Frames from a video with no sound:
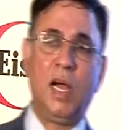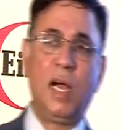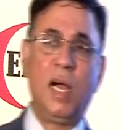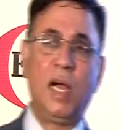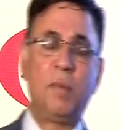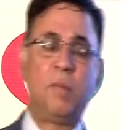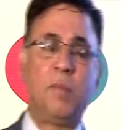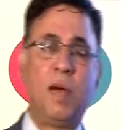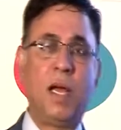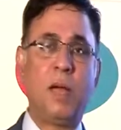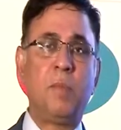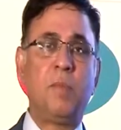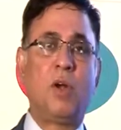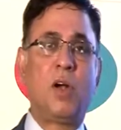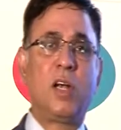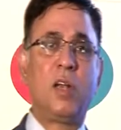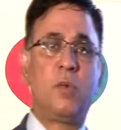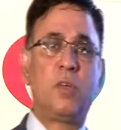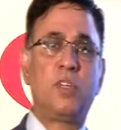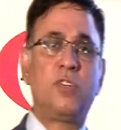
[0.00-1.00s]
I'm
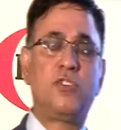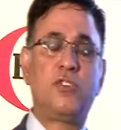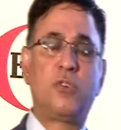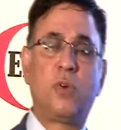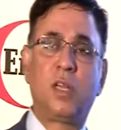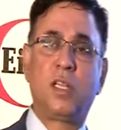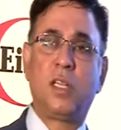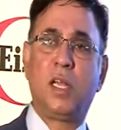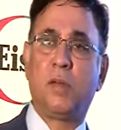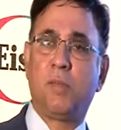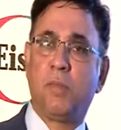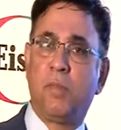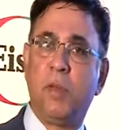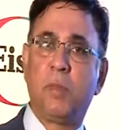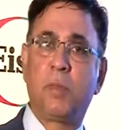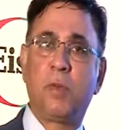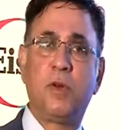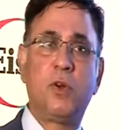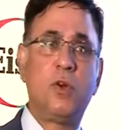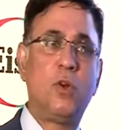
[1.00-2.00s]
not even sure that
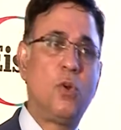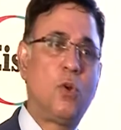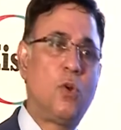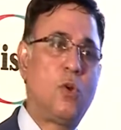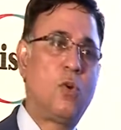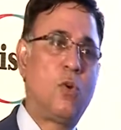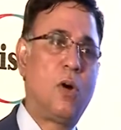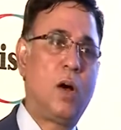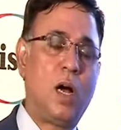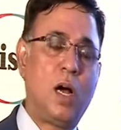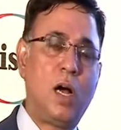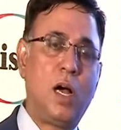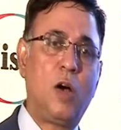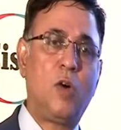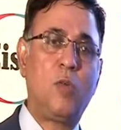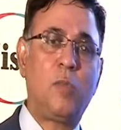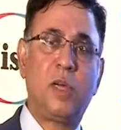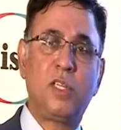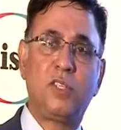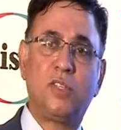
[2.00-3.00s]
people know
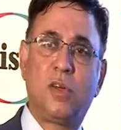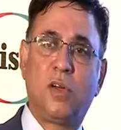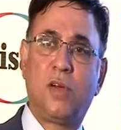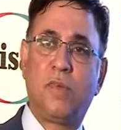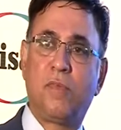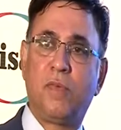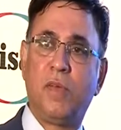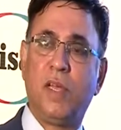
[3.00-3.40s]
how much of